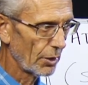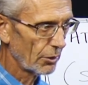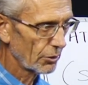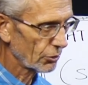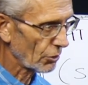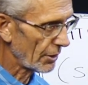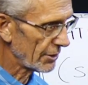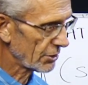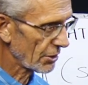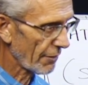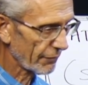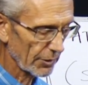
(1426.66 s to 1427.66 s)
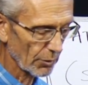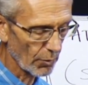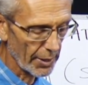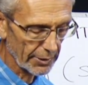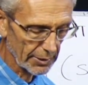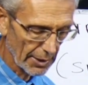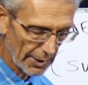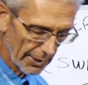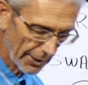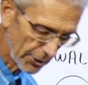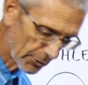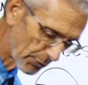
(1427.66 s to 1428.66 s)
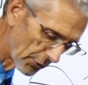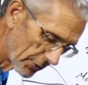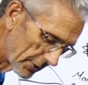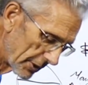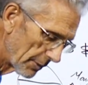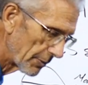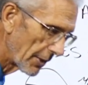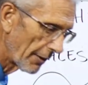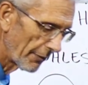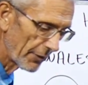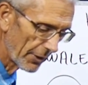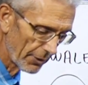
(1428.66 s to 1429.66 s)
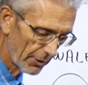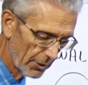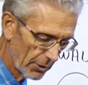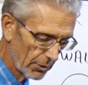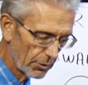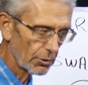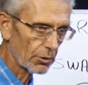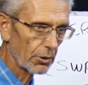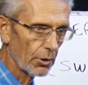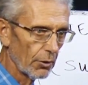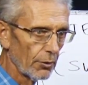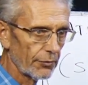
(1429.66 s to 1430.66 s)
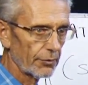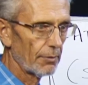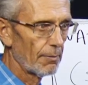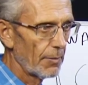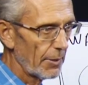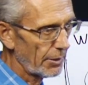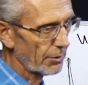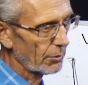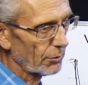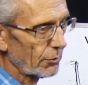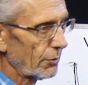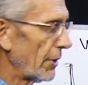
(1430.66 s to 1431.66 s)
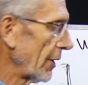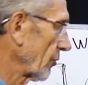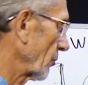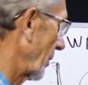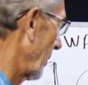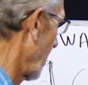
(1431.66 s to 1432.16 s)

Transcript: soil is soft and wet, and you put it deep down there, you close, and you go to the next one.